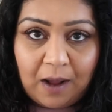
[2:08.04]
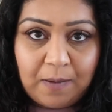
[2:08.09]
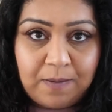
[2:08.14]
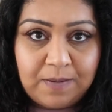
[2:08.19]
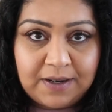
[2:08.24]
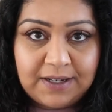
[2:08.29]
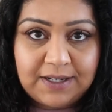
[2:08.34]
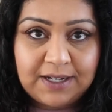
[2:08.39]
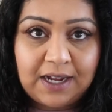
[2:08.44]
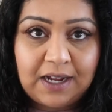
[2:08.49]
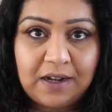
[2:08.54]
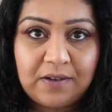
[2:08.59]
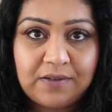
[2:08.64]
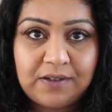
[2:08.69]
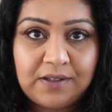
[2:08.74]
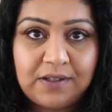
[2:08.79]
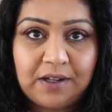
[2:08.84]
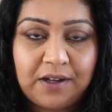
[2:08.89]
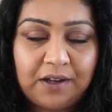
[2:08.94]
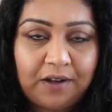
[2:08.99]
up and
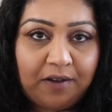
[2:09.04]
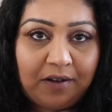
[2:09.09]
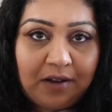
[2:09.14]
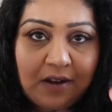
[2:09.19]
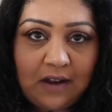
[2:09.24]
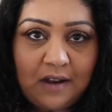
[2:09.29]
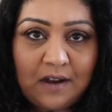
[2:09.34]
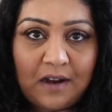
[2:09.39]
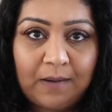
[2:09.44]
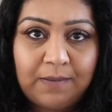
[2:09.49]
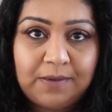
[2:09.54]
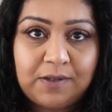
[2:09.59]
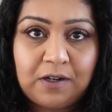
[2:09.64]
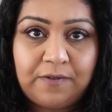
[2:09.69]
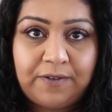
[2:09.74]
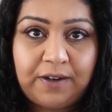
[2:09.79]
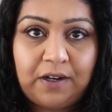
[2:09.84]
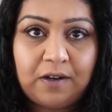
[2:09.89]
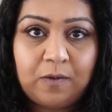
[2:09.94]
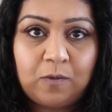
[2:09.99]
down, so I'm sorry
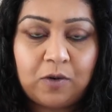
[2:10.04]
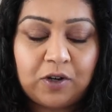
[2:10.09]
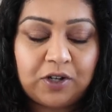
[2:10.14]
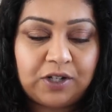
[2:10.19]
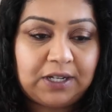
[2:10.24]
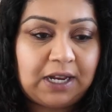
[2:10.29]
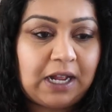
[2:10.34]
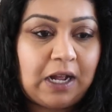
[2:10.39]
if I look washed